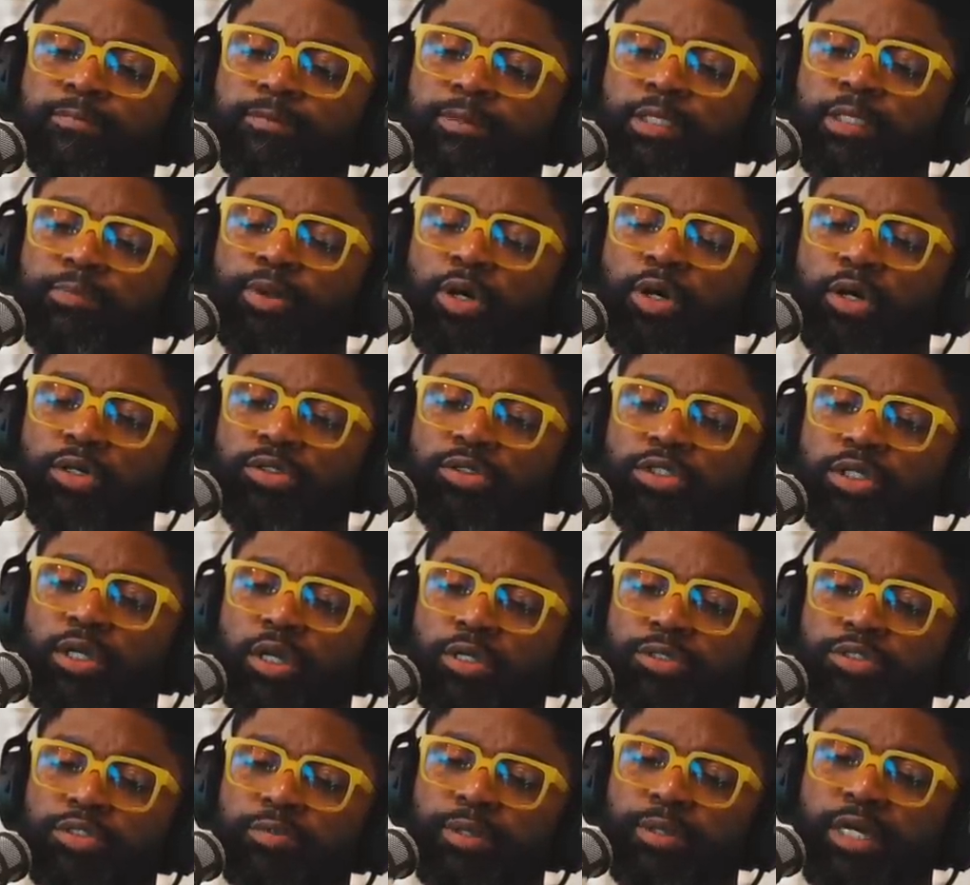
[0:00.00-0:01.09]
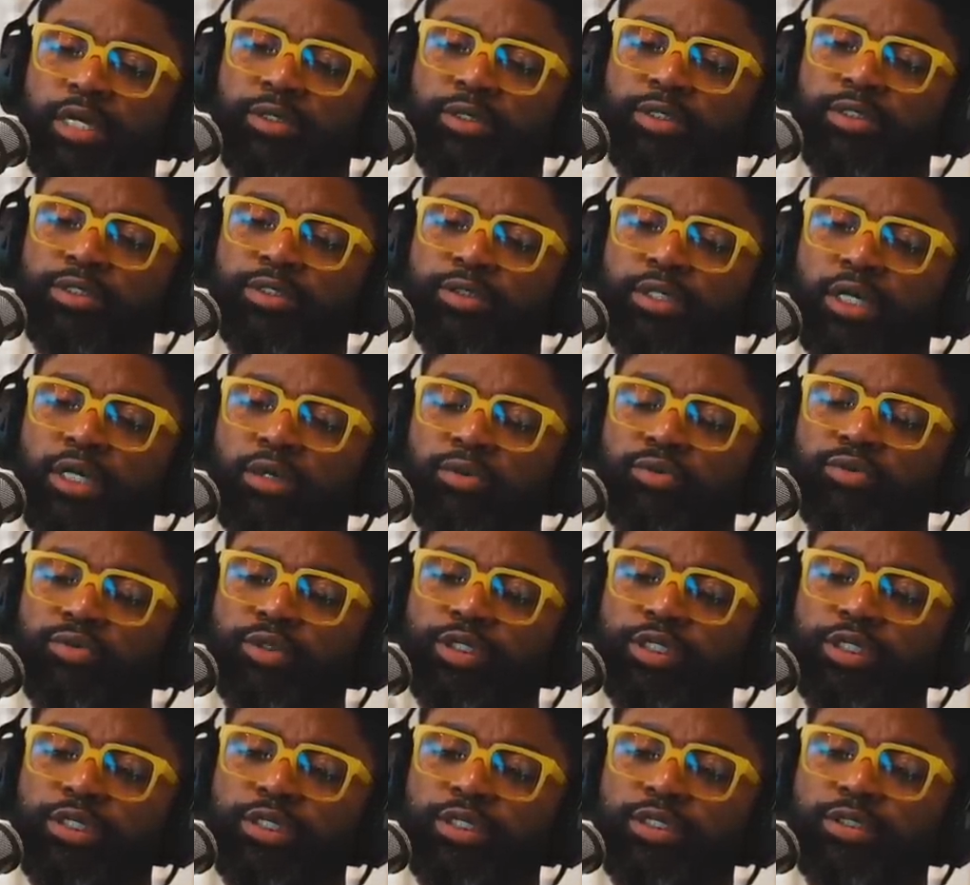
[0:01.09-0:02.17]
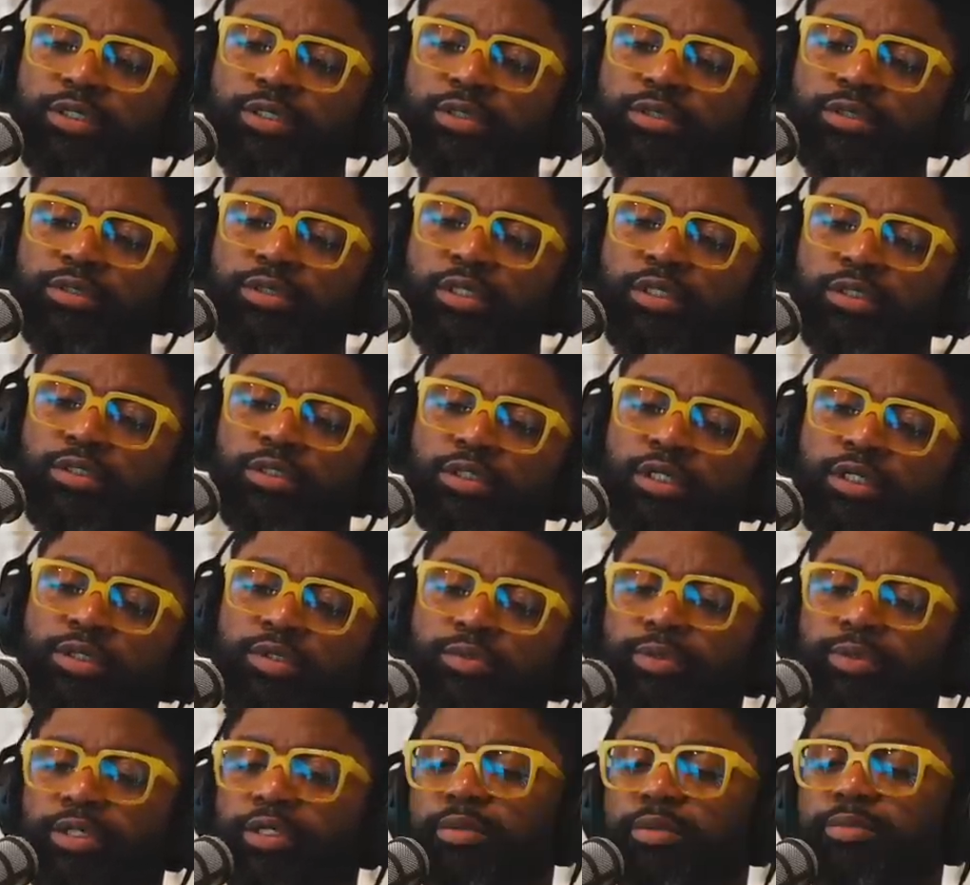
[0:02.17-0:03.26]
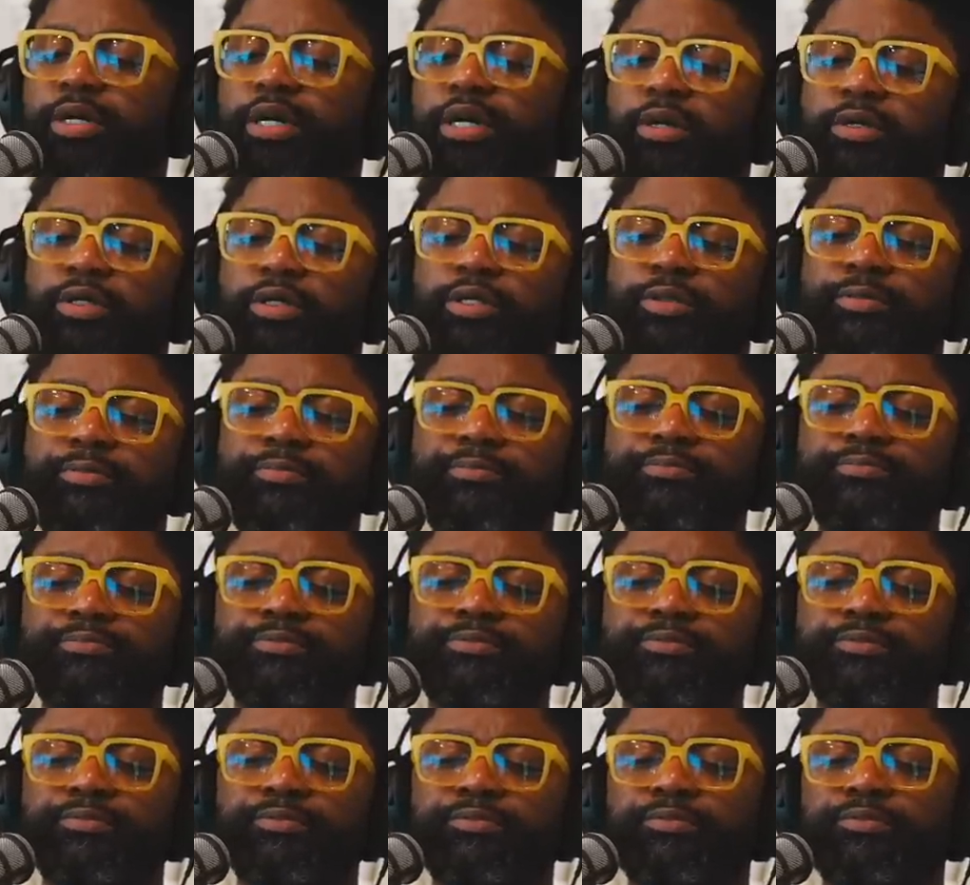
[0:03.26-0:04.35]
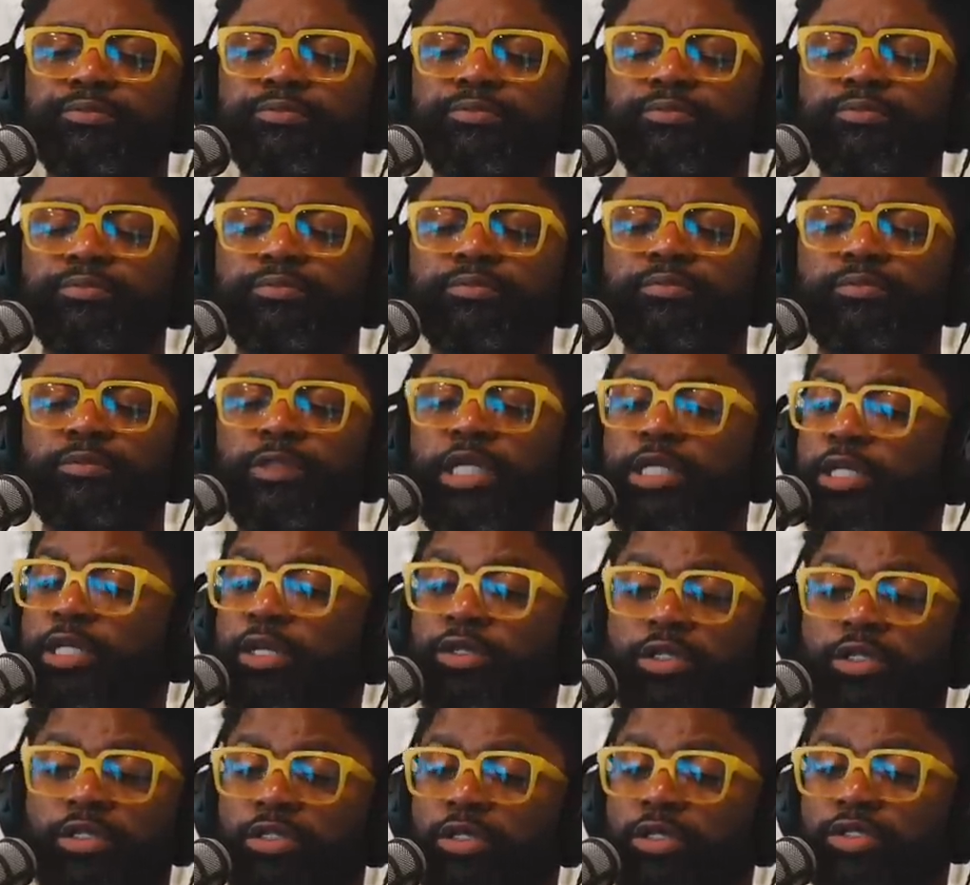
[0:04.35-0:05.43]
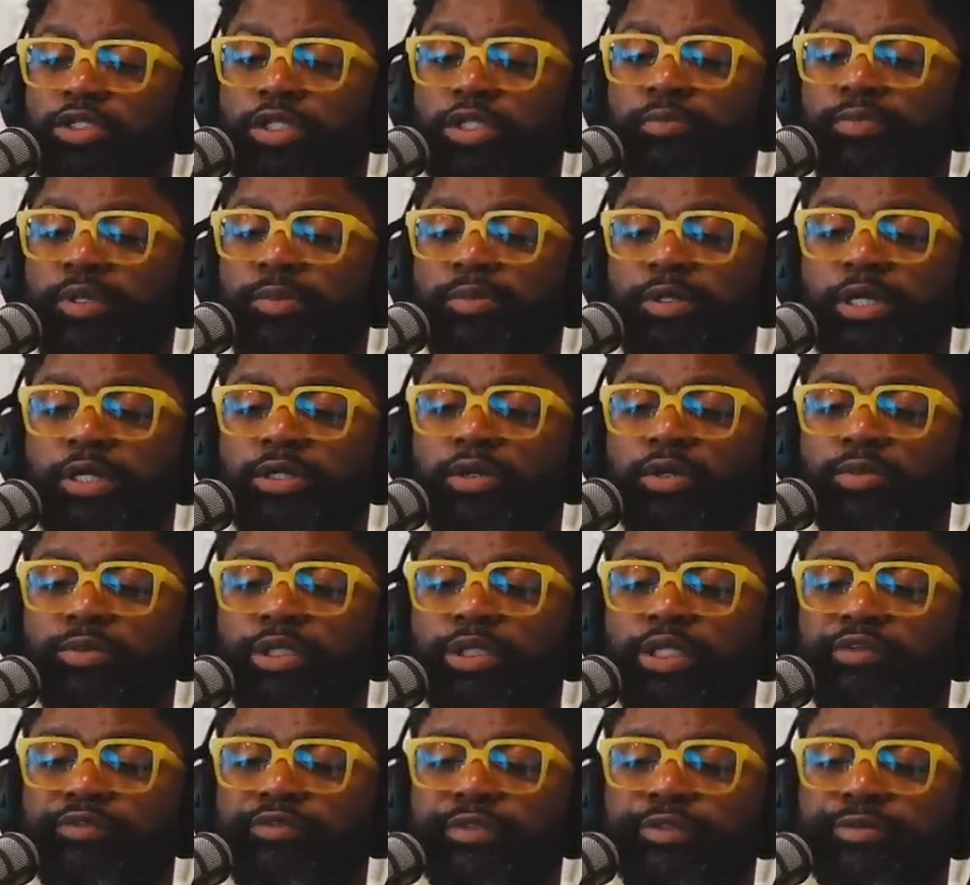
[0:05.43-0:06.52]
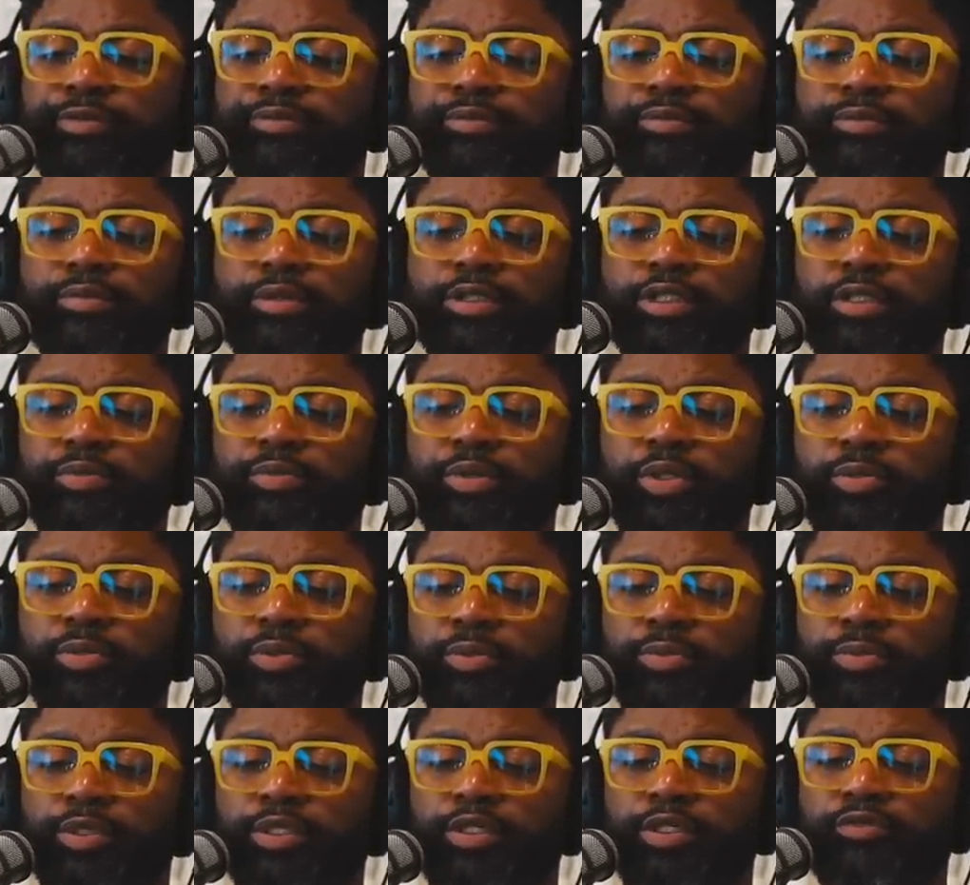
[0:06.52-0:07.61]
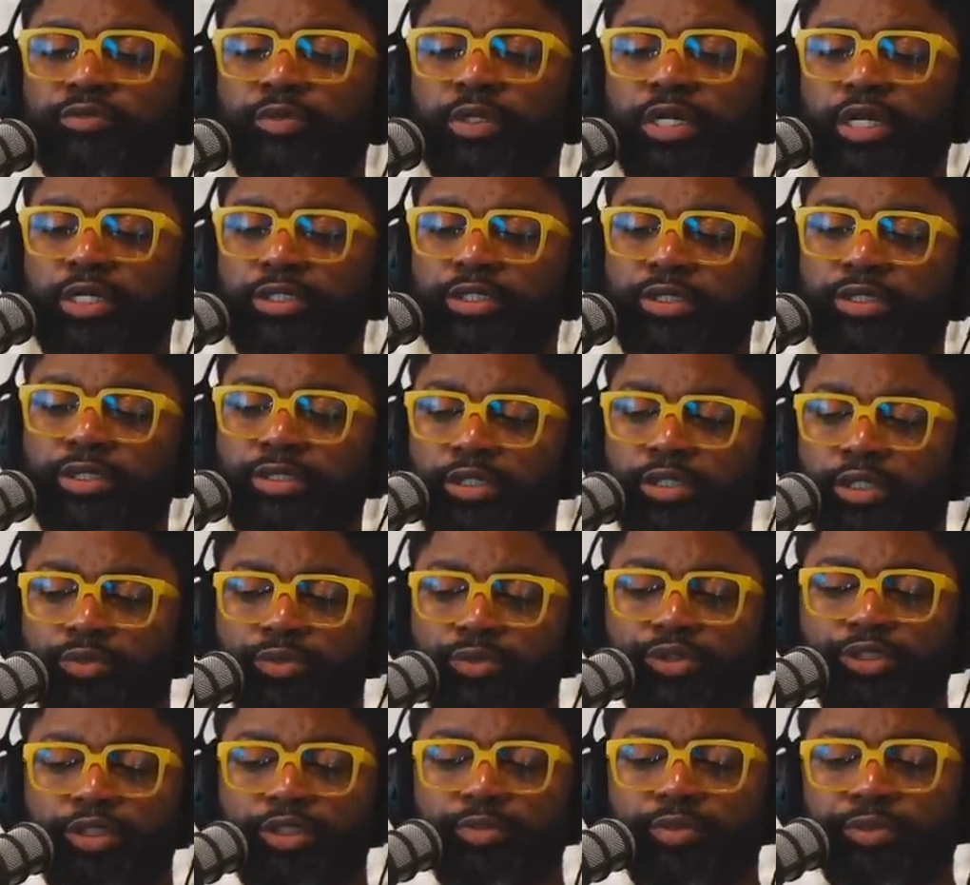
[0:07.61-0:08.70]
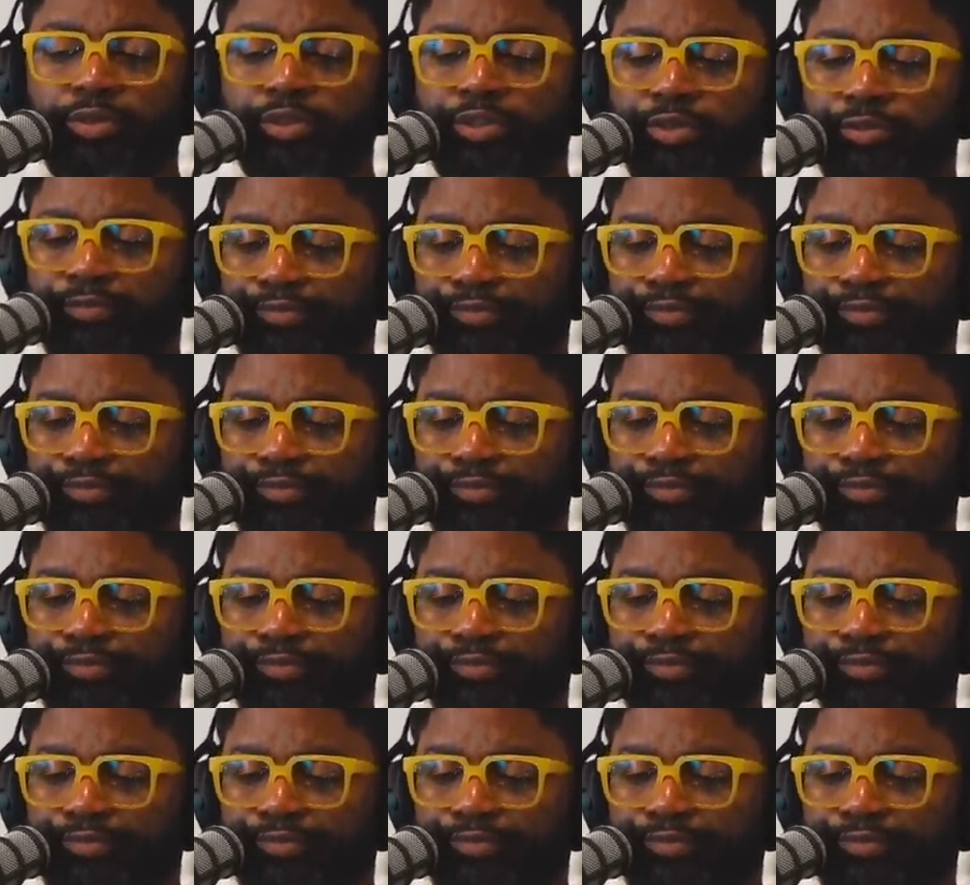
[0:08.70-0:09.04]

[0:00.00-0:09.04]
Paul talks about it. I'll read a little bit about it. And there, there's some people that don't believe it. Some people believe what I just said was gibberish.